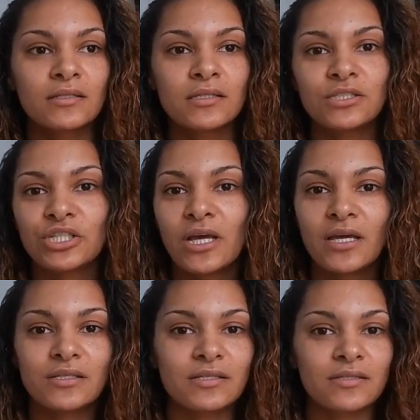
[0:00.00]
to
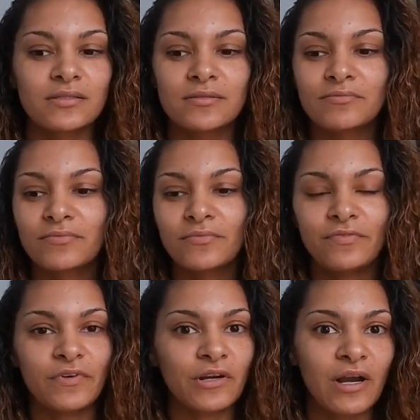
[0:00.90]
just
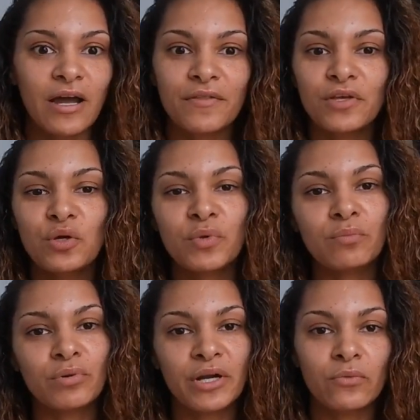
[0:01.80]
figure out how the
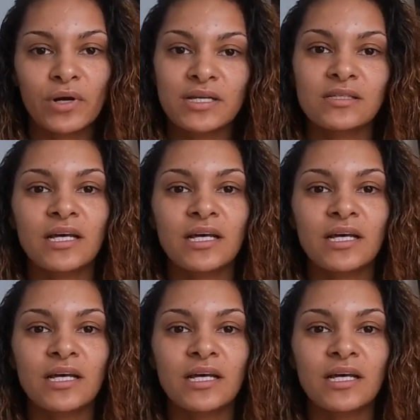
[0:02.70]
human brain works.